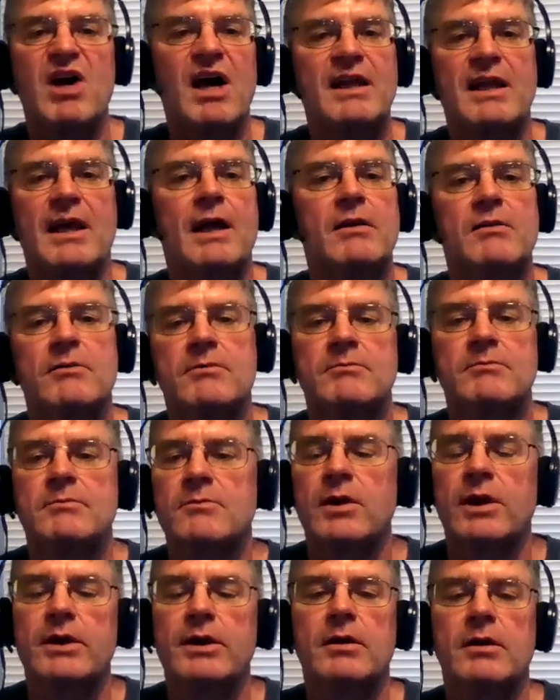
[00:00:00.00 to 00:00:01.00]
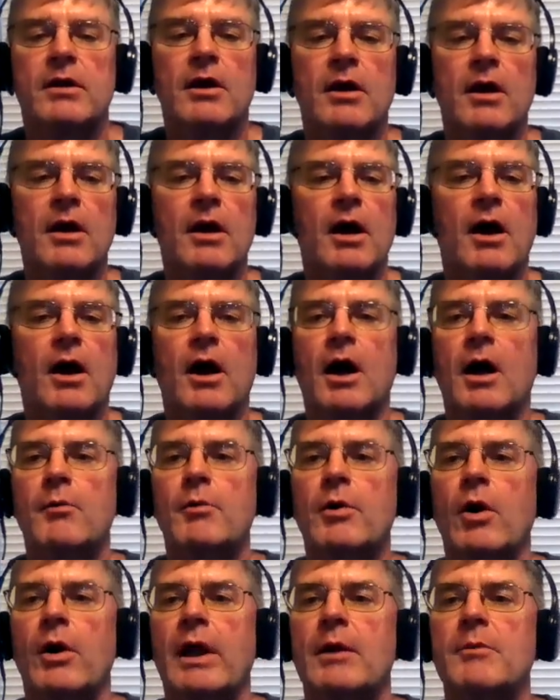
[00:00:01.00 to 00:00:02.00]
Not yet, right?
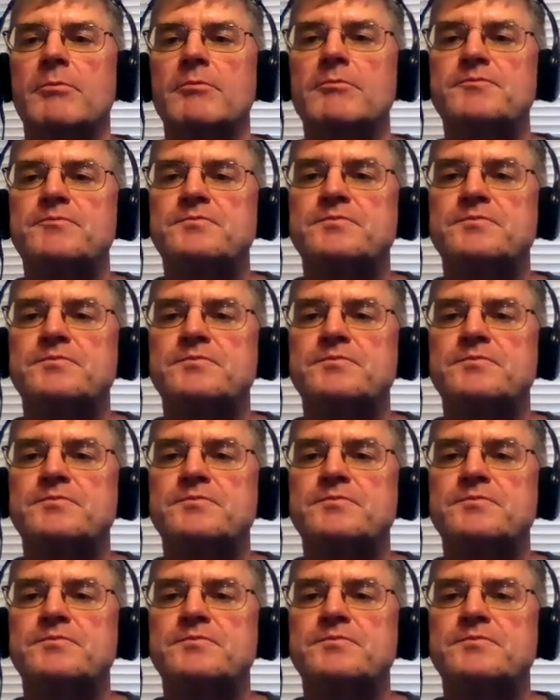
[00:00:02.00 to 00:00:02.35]
Okay.